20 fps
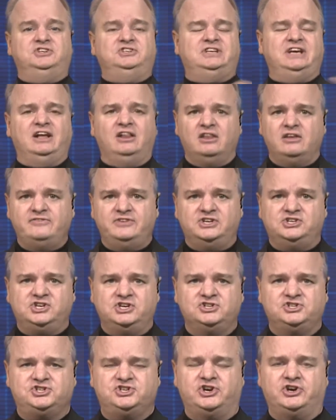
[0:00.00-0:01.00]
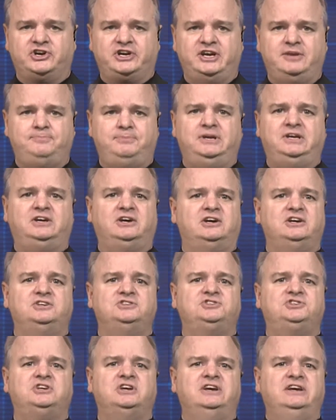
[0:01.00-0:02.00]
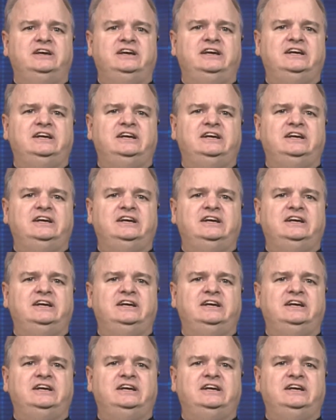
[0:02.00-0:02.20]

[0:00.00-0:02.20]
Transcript: the television circuit because